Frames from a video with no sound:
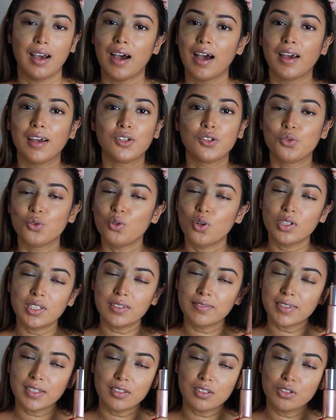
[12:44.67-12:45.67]
I do not
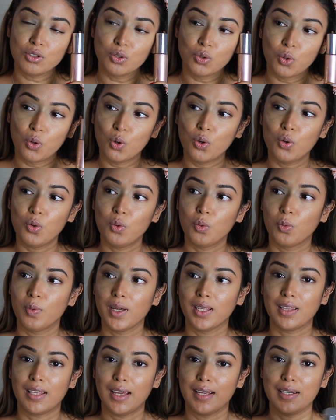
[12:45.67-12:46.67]
even go
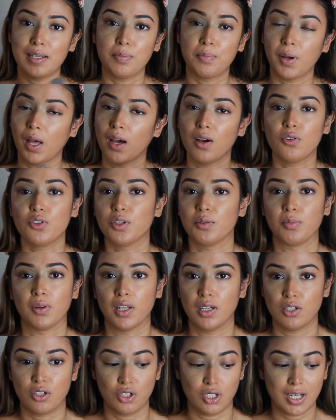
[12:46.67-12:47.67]
with any powder
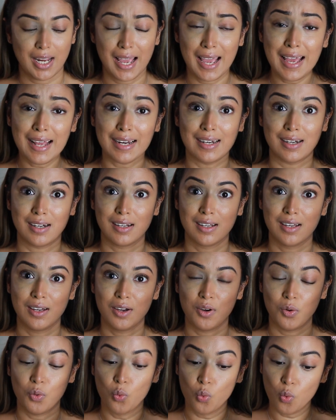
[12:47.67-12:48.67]
blush, and
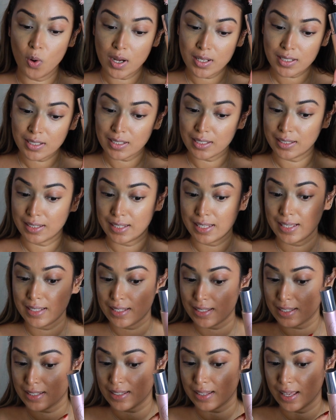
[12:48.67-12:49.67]
once
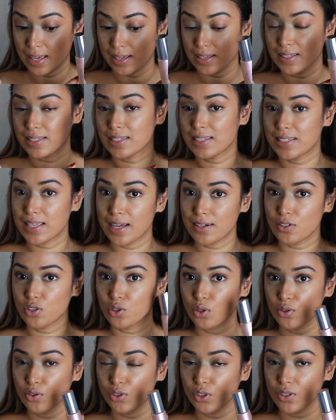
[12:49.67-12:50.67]
this thing sets
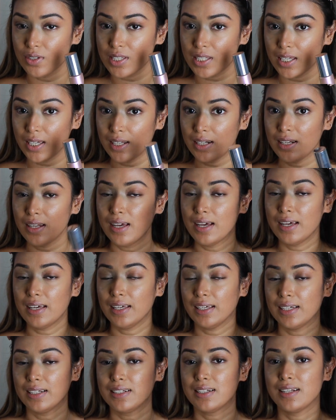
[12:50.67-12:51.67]
onto your skin,
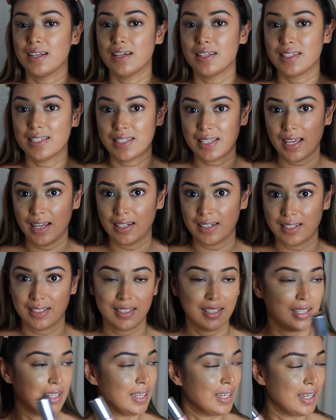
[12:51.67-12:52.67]
it
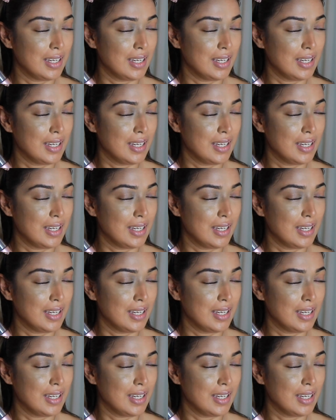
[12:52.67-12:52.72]
sets.